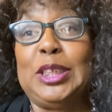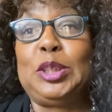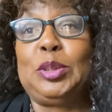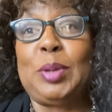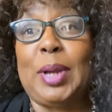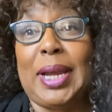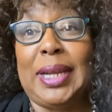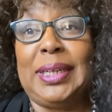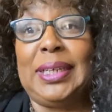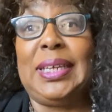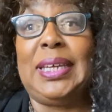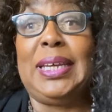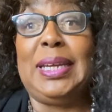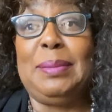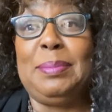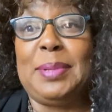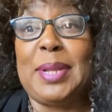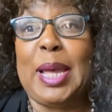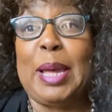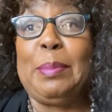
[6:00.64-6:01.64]
Try to
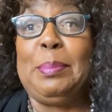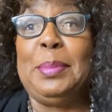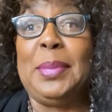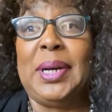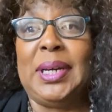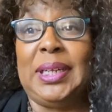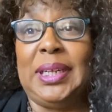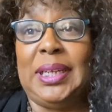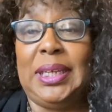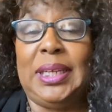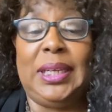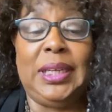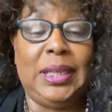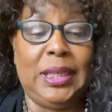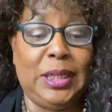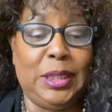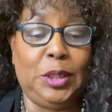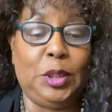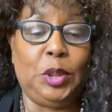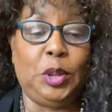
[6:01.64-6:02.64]
keep that money
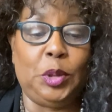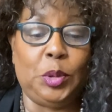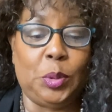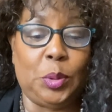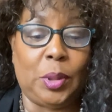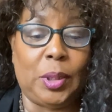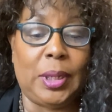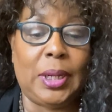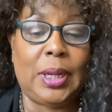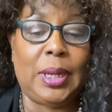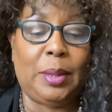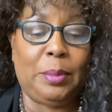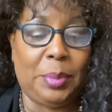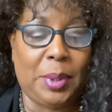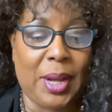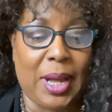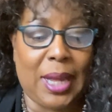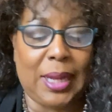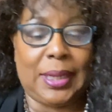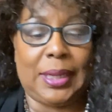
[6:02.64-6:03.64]
in your
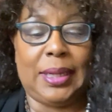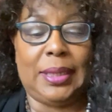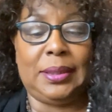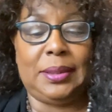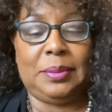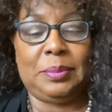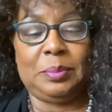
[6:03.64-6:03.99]
pocket.